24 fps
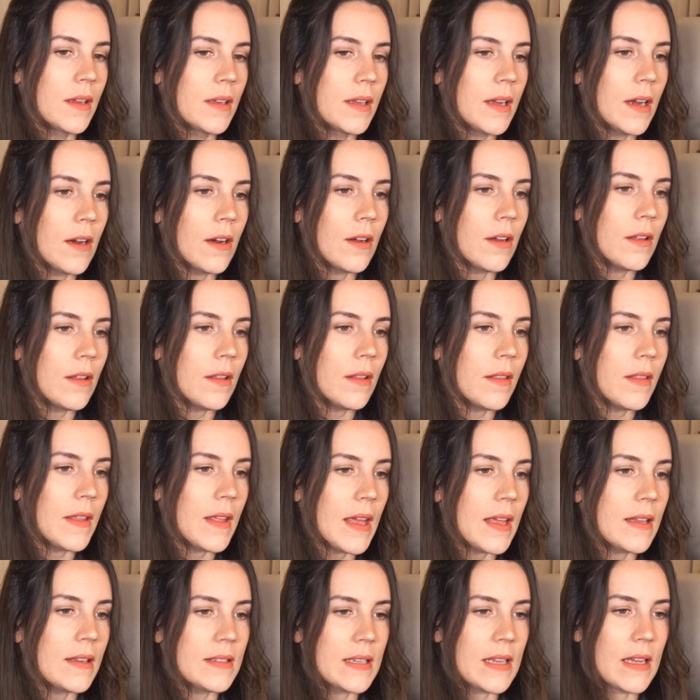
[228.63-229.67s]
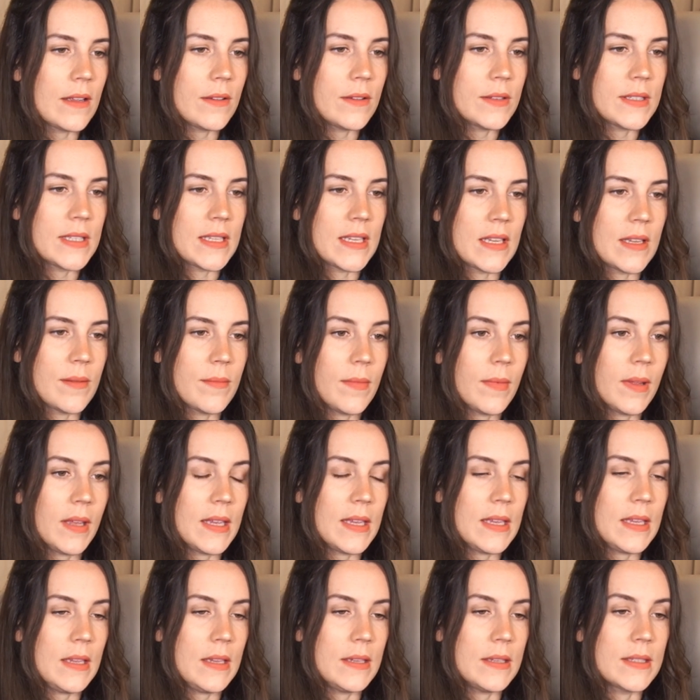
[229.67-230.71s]
Geralt then tells him
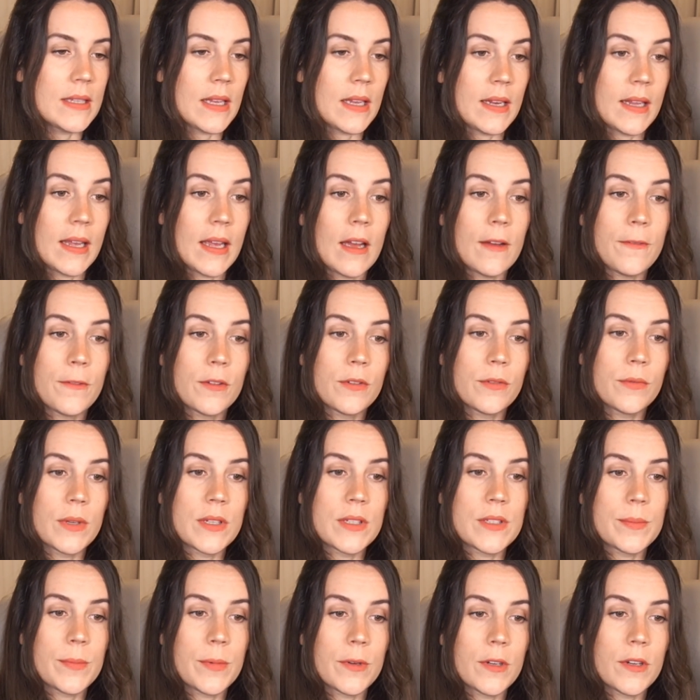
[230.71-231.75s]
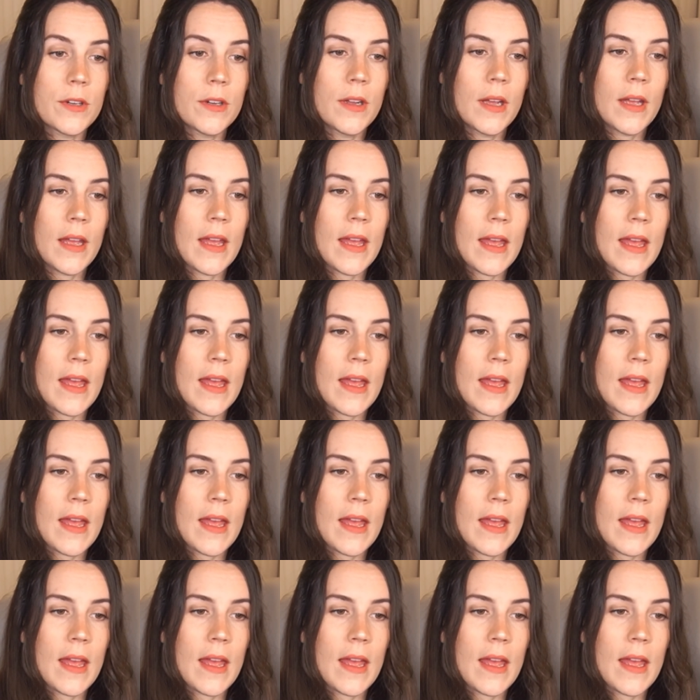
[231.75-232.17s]
he's setting out for Rissburg,